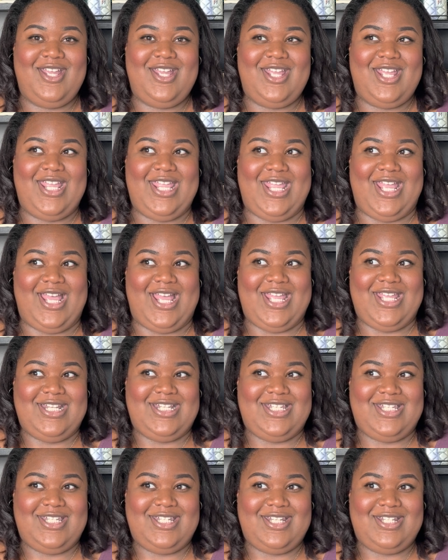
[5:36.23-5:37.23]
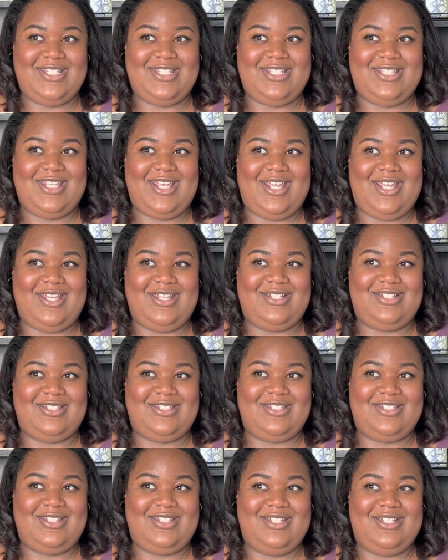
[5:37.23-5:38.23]
Yeah, it's just that
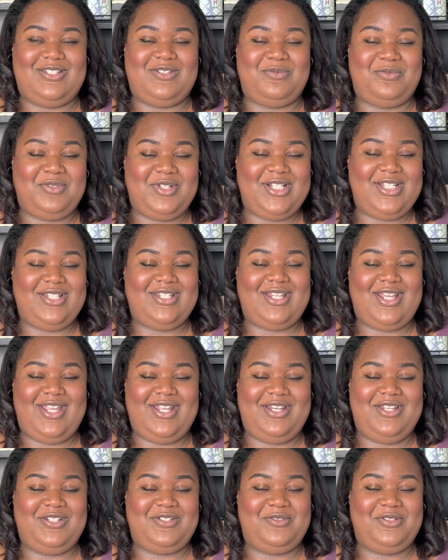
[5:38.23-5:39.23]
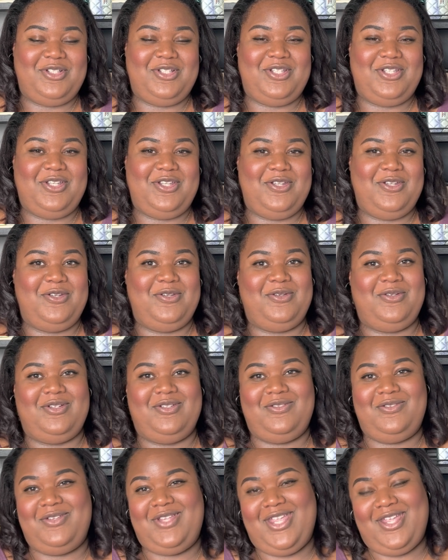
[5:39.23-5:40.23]
it's really tiny, it's really cute.
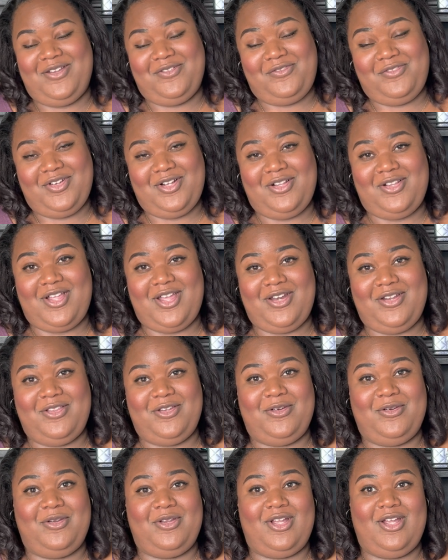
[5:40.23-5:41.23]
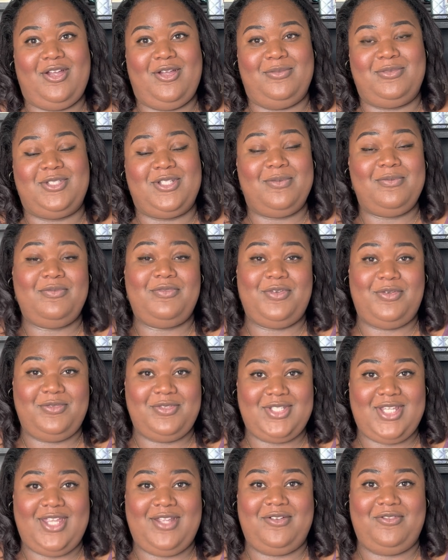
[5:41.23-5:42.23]
You can't fit a lot in there. Some
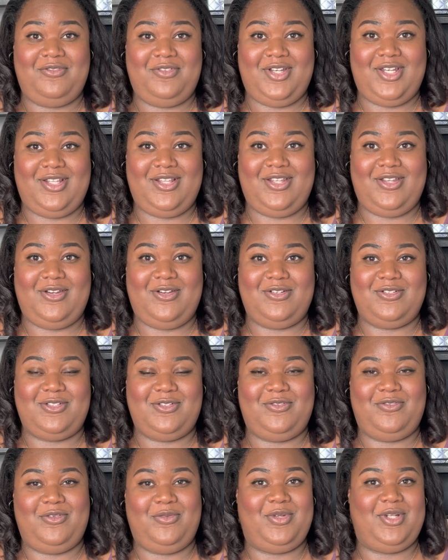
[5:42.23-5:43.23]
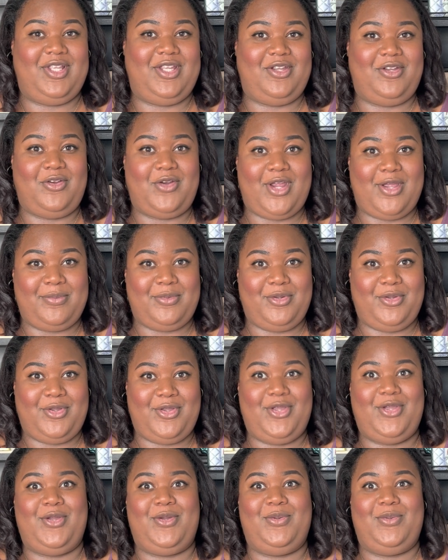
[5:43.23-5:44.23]
phones can fit in there, so if you want like a grab and
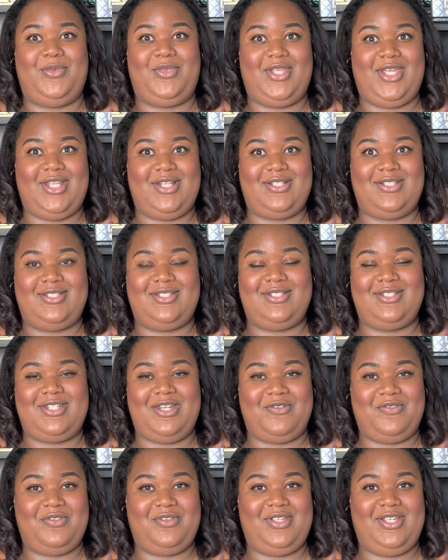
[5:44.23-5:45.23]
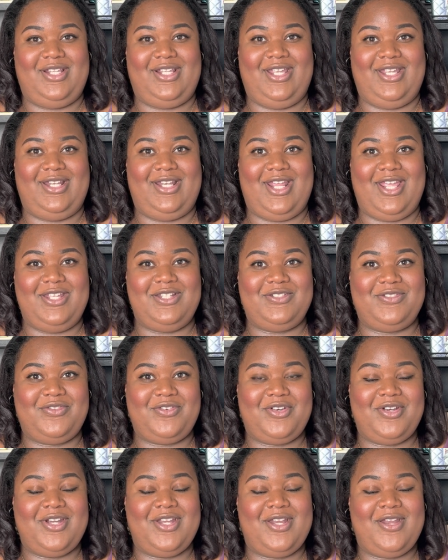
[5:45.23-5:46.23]
go, that's definitely like nice
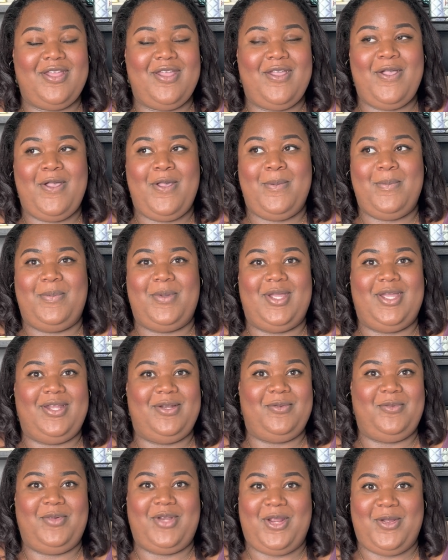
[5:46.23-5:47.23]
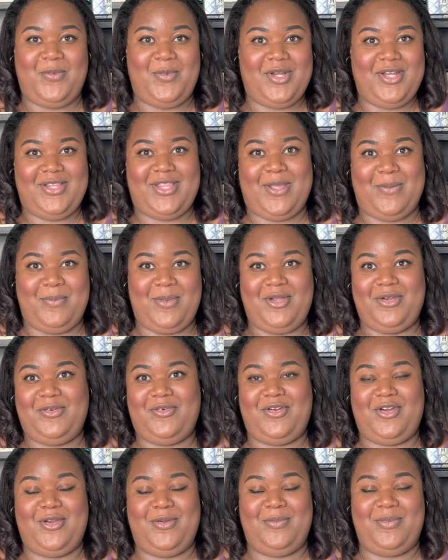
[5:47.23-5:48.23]
for it. But when I wanted that
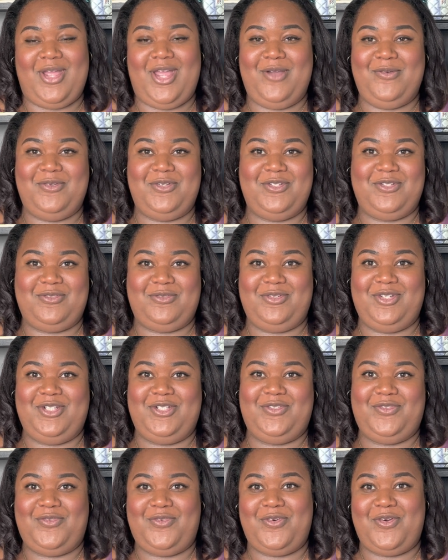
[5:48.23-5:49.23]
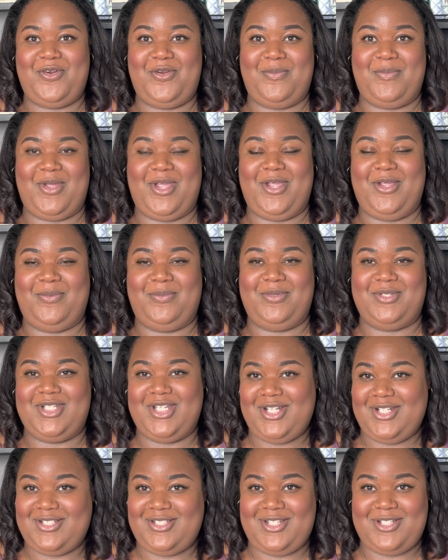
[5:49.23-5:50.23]
monogram, I would just reach for my
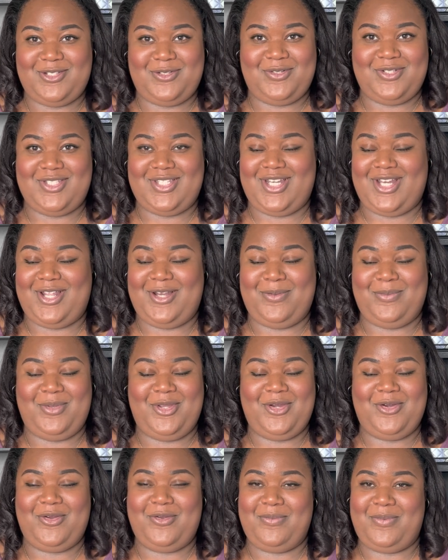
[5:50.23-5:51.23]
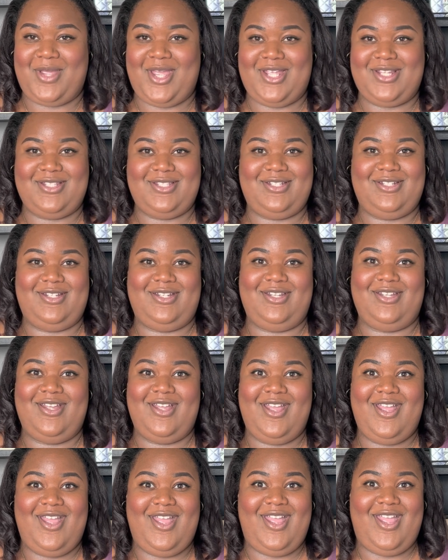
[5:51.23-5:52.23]
pochette accessories that had a bigger capacity,
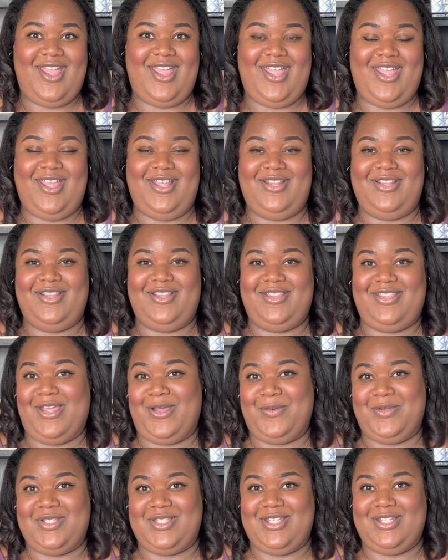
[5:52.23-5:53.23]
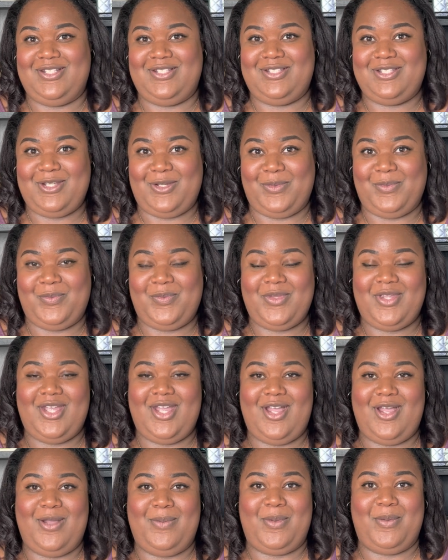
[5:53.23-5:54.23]
and that was it. So
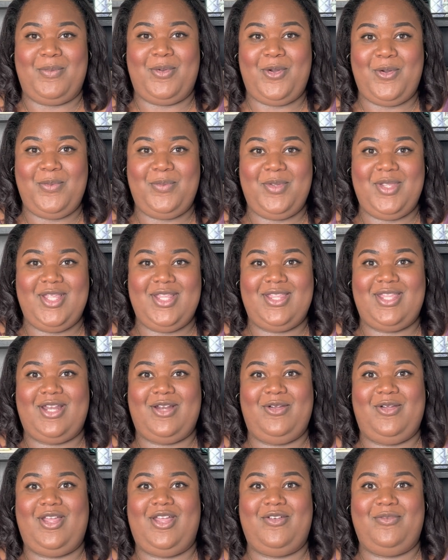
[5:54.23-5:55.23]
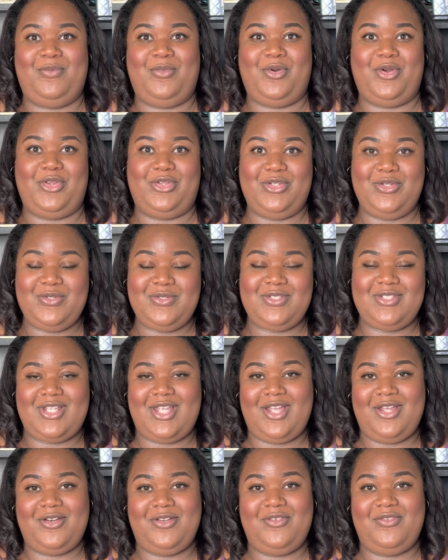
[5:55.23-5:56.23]
I'm hoping that I'll have more use
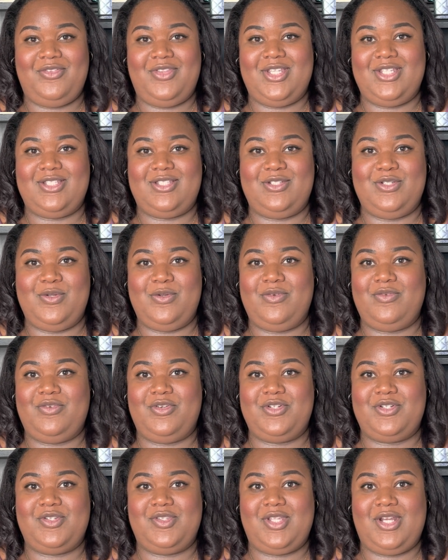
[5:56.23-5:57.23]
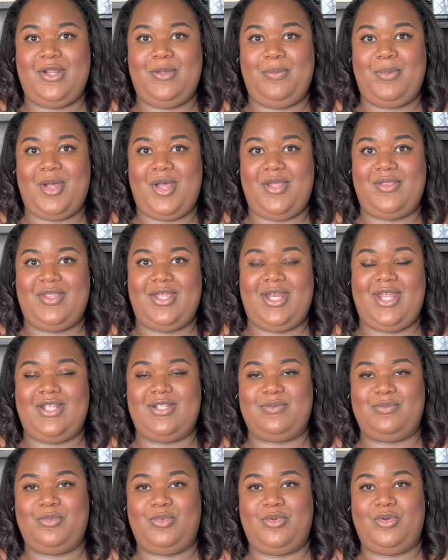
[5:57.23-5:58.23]
out of this newer version that I bought that
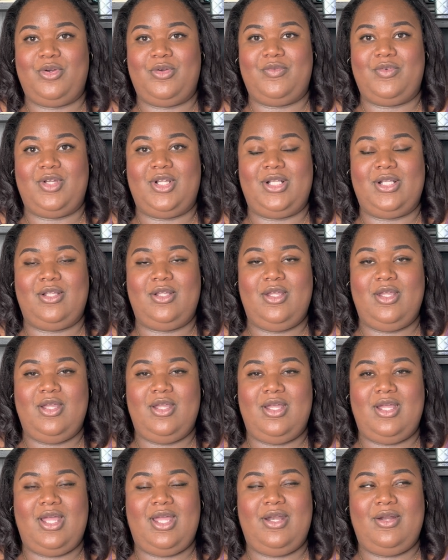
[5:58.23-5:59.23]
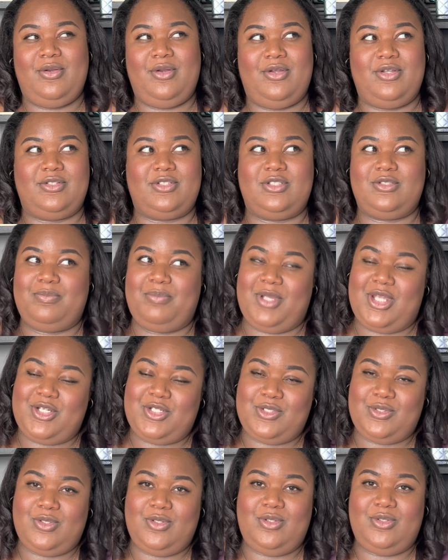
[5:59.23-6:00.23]
has more of a, I don't know, a
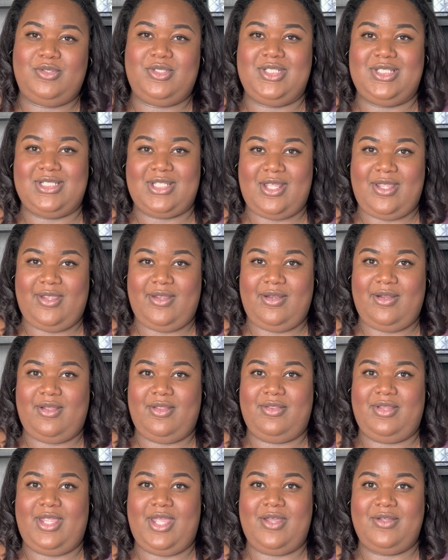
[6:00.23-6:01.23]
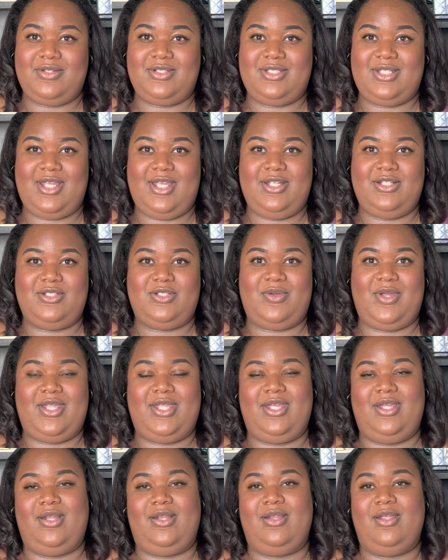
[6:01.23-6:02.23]
special design on the outside, so I
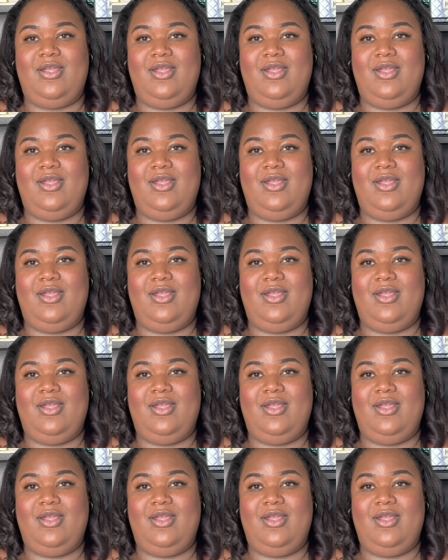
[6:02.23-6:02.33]
can